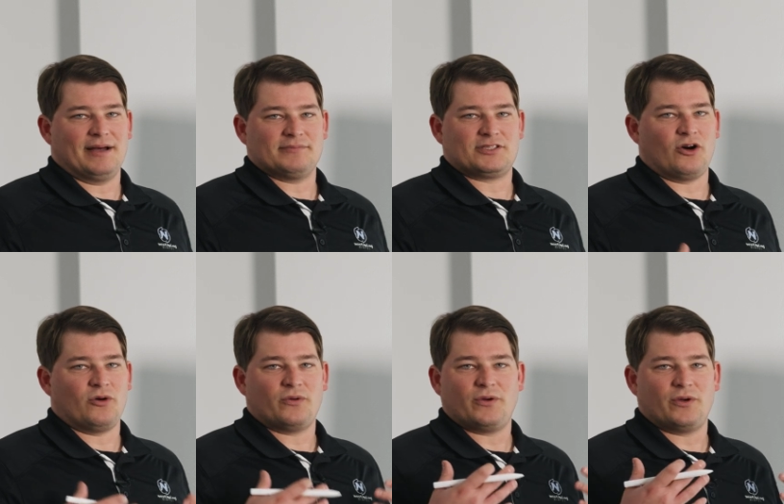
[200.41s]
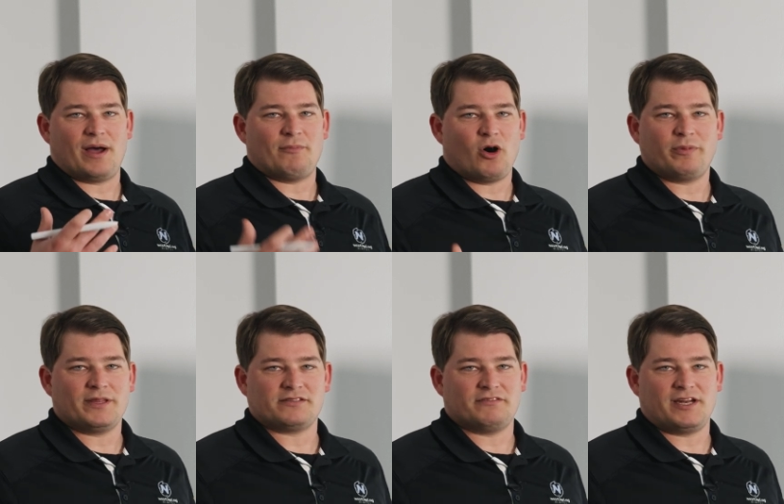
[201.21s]
So I'm hoping
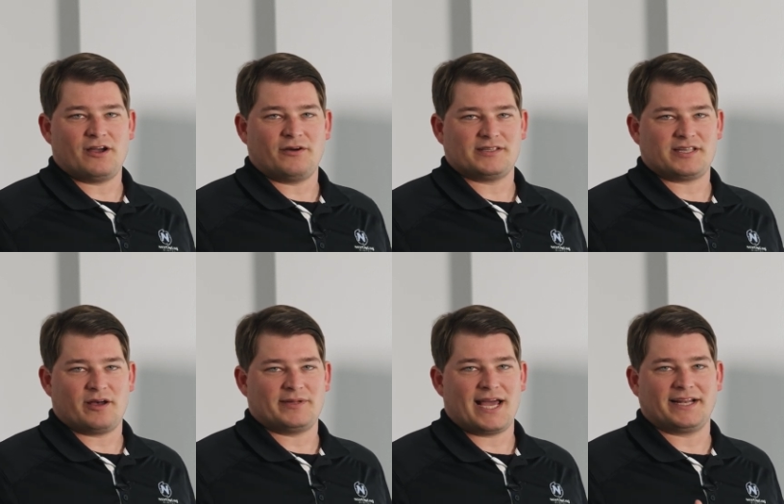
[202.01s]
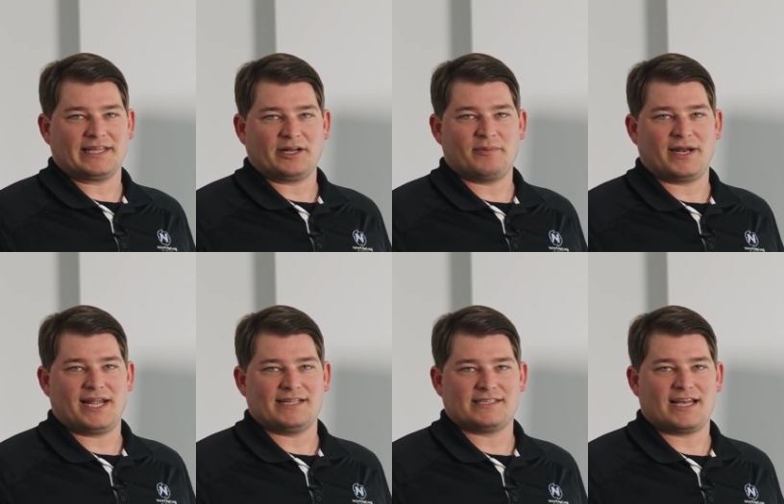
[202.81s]
this video has helped add a little bit of
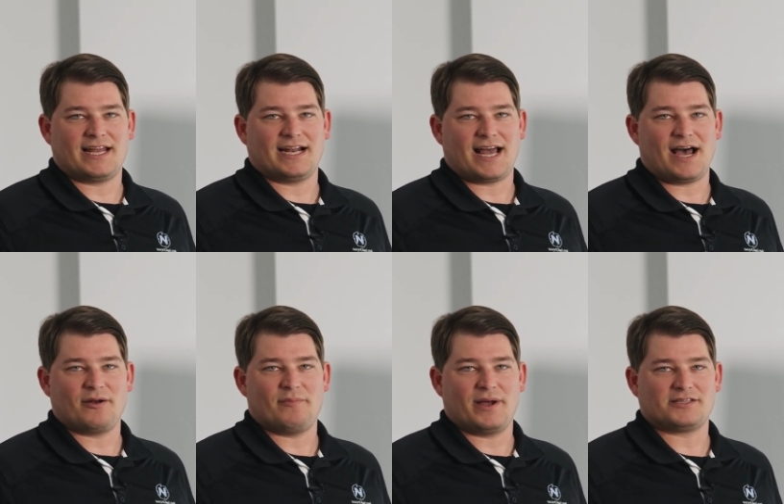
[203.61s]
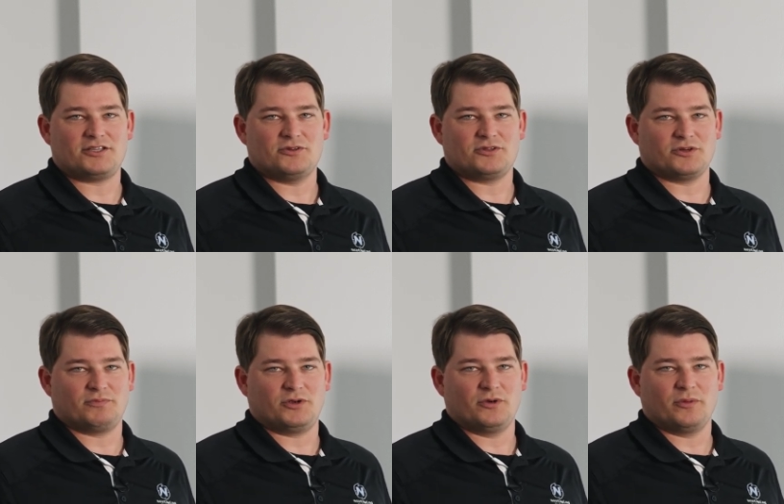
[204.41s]
insight on how to best use your
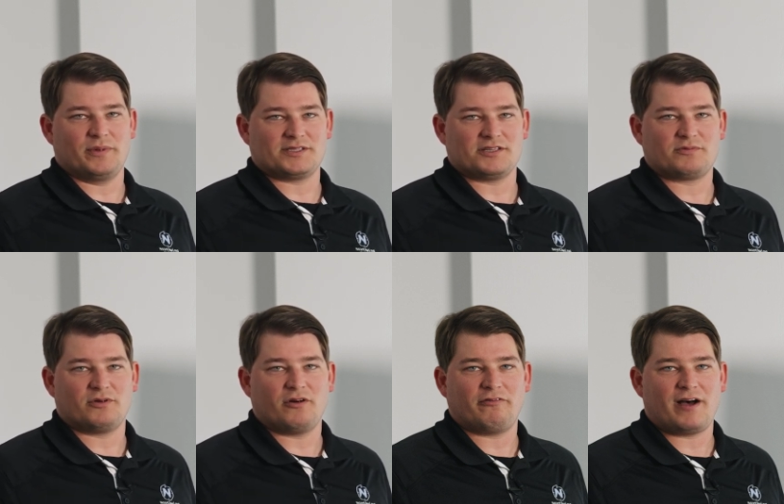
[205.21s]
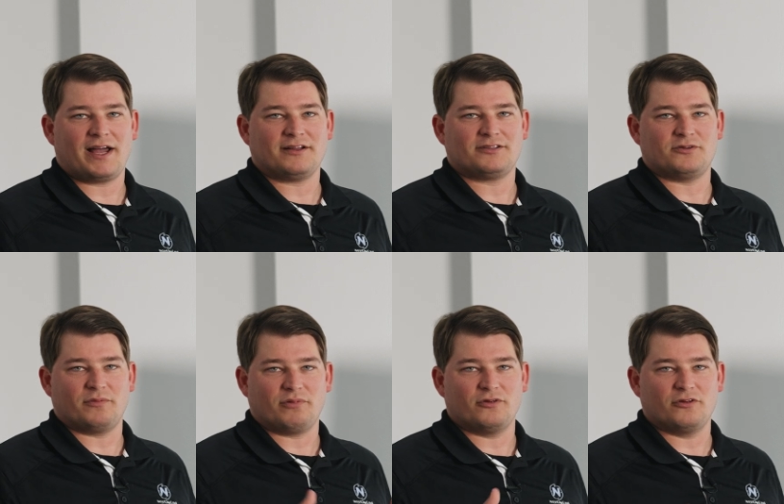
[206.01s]
Google Business Profile to
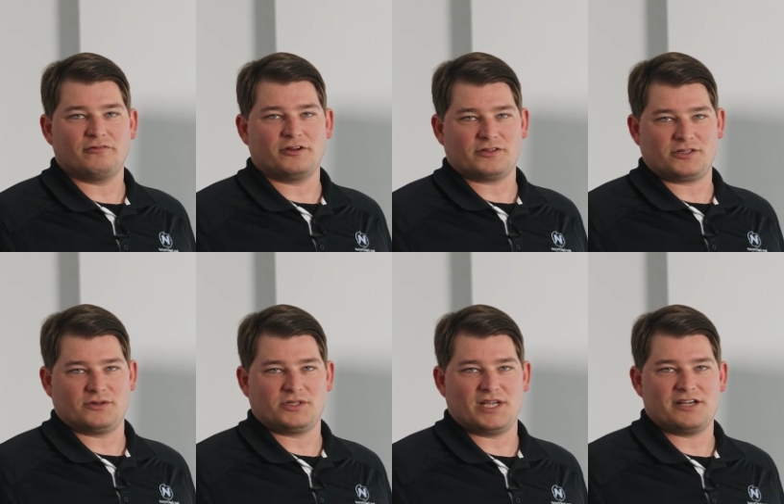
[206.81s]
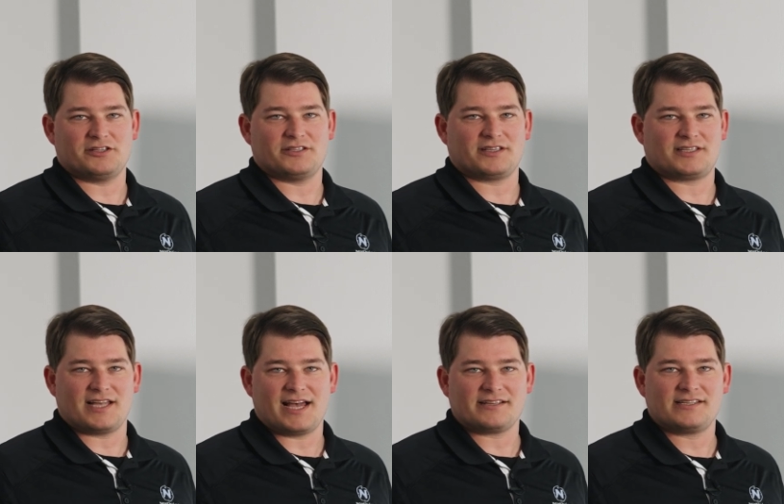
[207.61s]
improve your association
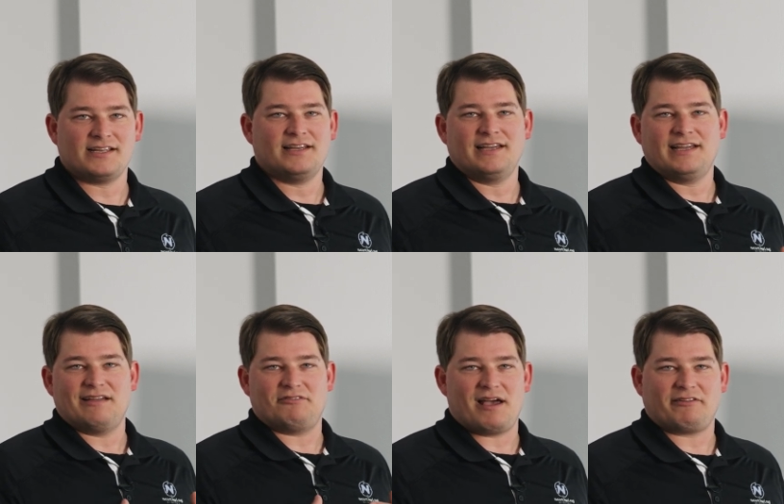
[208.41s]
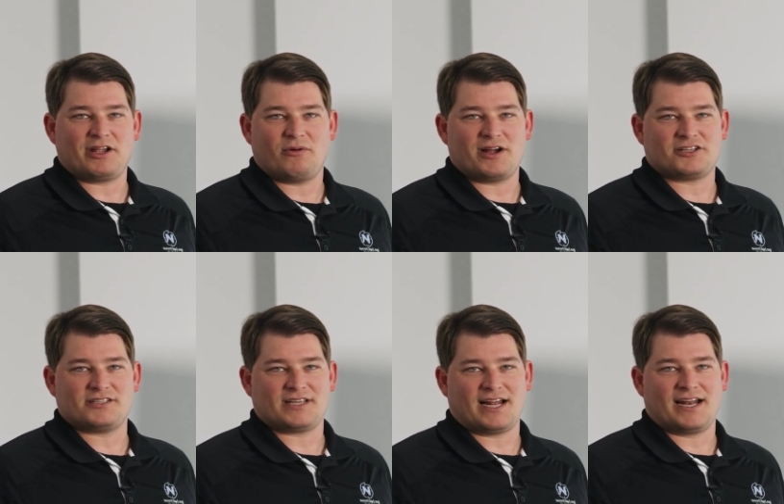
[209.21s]
success. If you have any
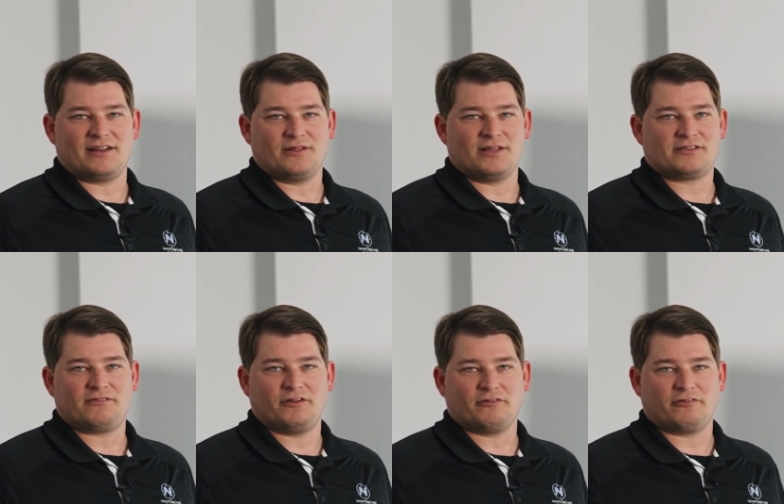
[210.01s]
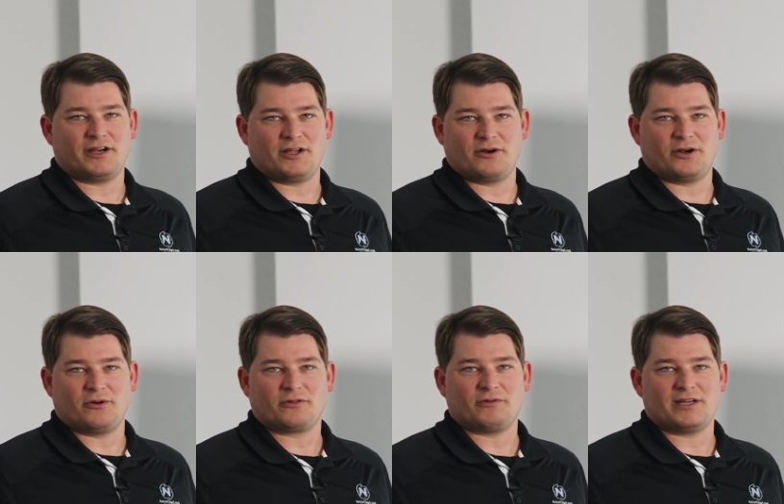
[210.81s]
questions on how to do this, feel free to go to
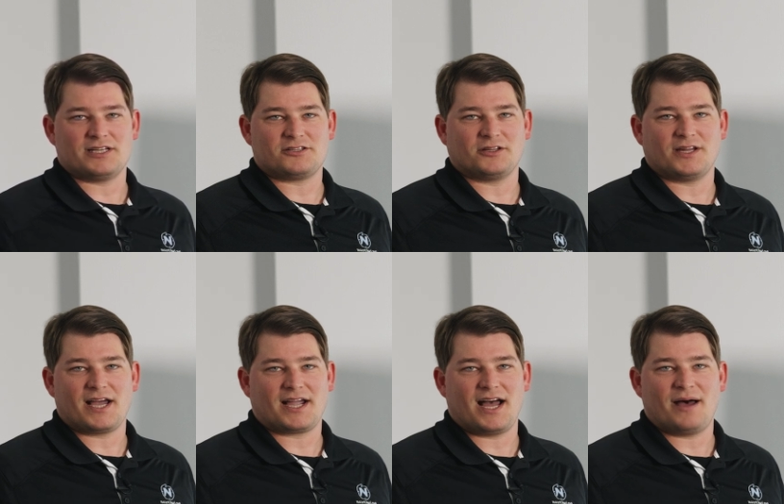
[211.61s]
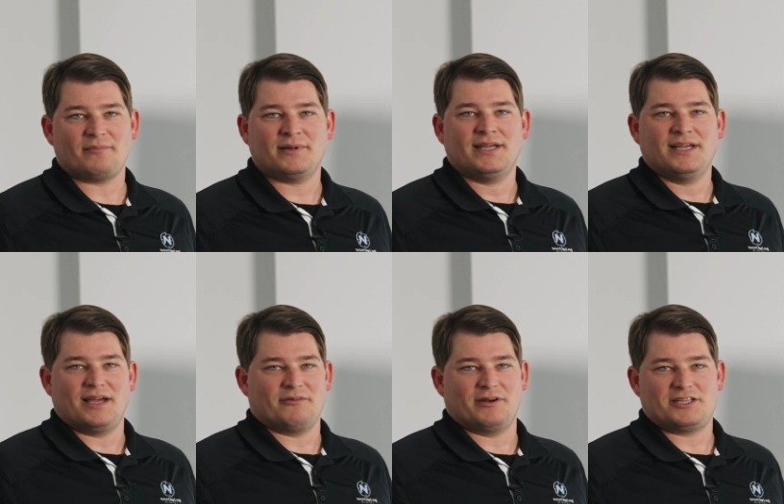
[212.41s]
northwingdigital.com
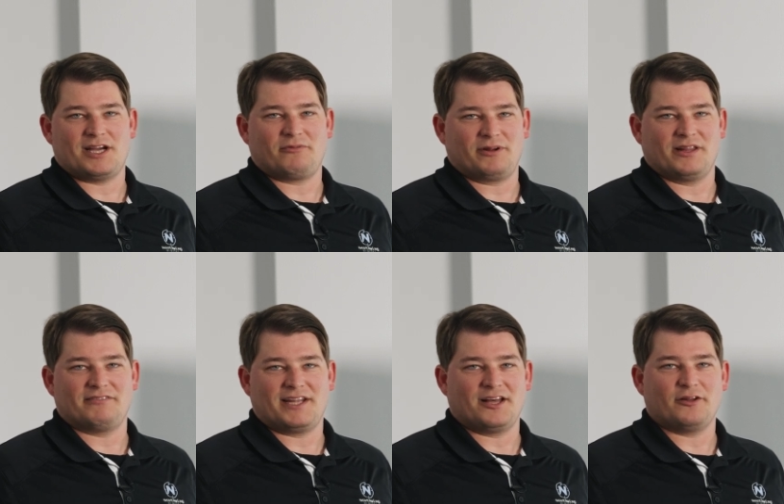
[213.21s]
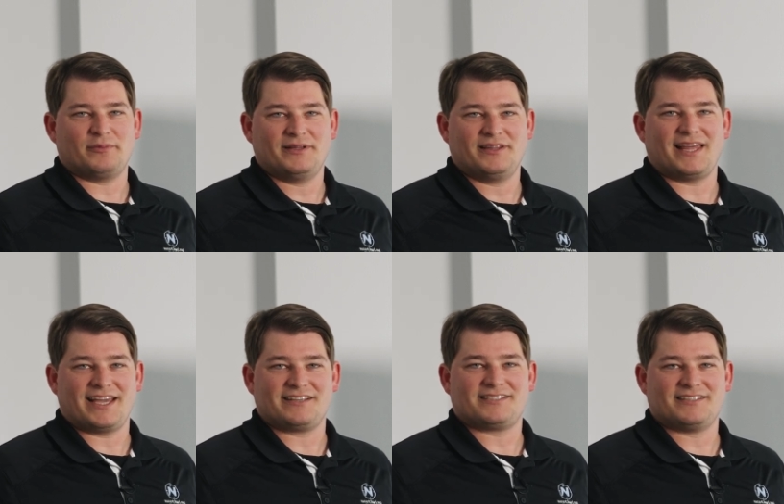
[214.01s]
and reach out. We'd love to help.
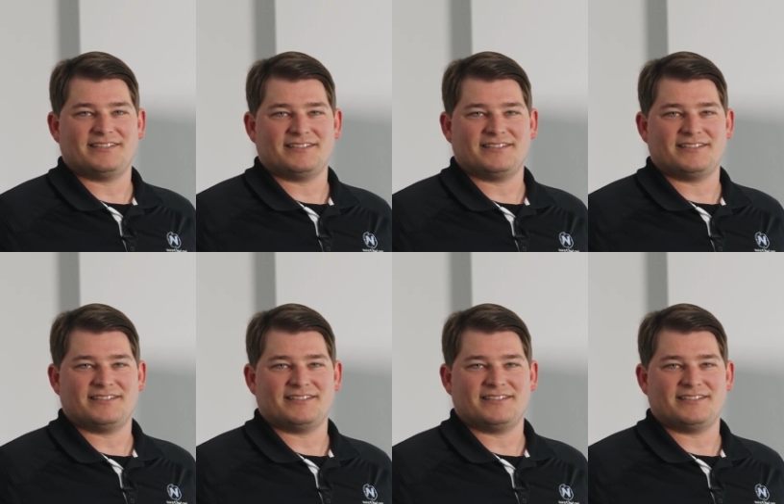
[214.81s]
Thanks.